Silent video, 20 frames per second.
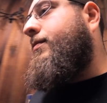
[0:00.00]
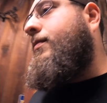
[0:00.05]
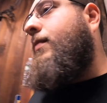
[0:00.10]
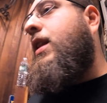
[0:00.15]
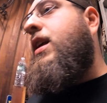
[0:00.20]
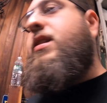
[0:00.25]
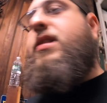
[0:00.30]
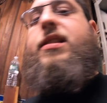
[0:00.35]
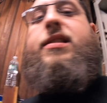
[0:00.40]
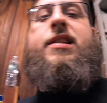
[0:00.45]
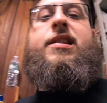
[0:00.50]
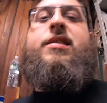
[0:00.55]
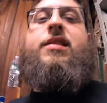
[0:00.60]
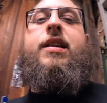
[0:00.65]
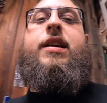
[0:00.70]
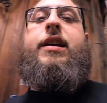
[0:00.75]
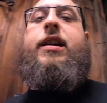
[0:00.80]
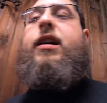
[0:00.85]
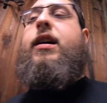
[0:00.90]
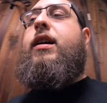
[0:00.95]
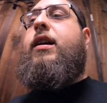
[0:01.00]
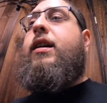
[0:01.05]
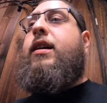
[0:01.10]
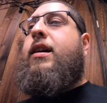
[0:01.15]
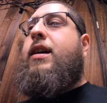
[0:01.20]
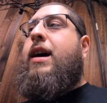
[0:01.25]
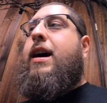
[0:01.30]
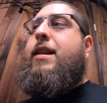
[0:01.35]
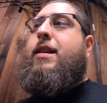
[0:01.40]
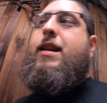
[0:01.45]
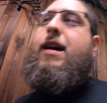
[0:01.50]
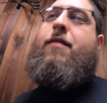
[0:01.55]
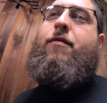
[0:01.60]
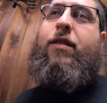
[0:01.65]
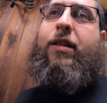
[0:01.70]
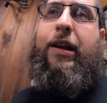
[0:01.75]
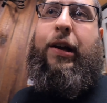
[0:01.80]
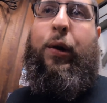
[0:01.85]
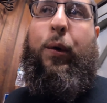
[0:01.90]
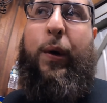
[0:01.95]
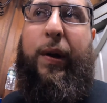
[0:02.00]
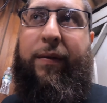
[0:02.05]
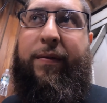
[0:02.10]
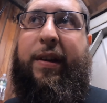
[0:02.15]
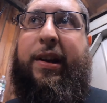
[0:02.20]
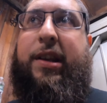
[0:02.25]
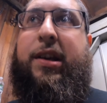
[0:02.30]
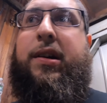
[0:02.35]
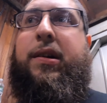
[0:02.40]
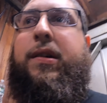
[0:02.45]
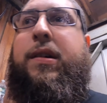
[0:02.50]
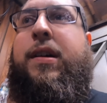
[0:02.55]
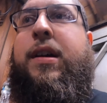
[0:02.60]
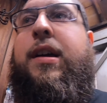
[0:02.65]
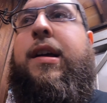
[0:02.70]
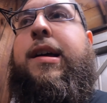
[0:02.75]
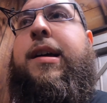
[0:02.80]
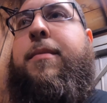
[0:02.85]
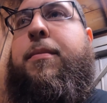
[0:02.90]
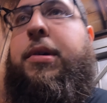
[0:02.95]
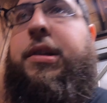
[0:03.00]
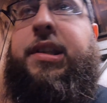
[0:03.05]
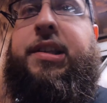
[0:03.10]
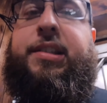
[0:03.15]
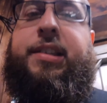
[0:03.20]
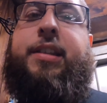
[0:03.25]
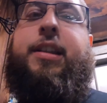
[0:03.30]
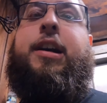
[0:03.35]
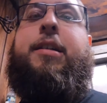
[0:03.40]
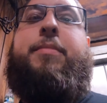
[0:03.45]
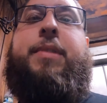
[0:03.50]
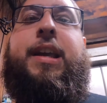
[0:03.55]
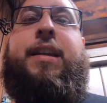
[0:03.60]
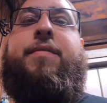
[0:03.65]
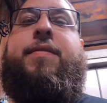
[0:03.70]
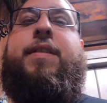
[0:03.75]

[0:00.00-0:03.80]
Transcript: this is just like a not really a quick video, but this is an update